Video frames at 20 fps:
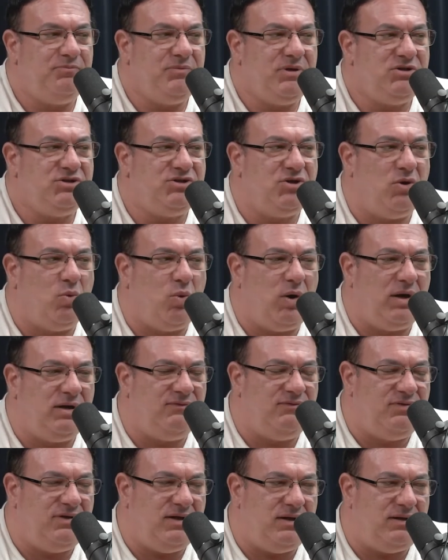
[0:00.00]
So one
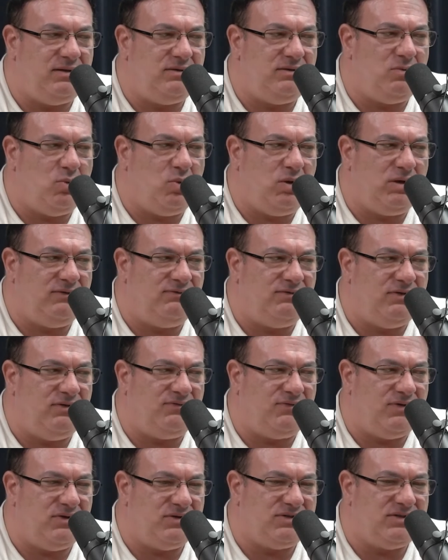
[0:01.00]
of the one of the
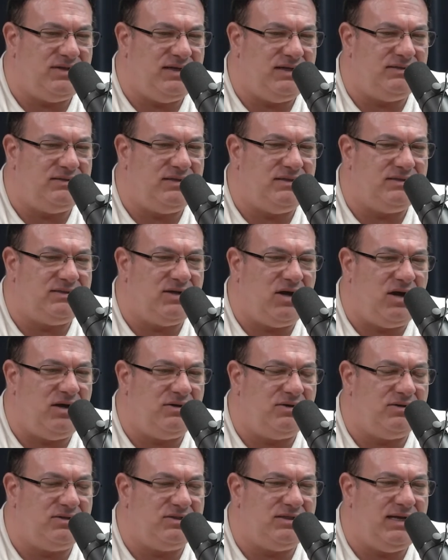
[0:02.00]
first things is to
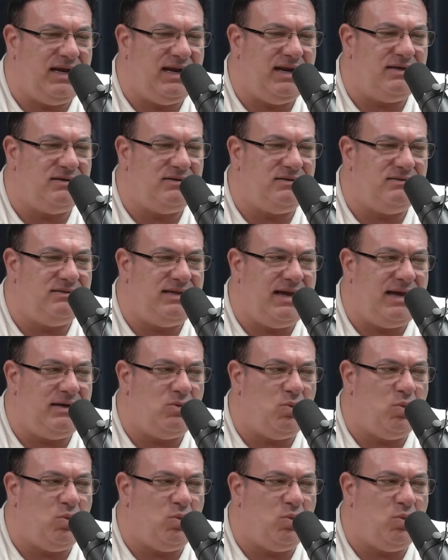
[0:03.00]
understand that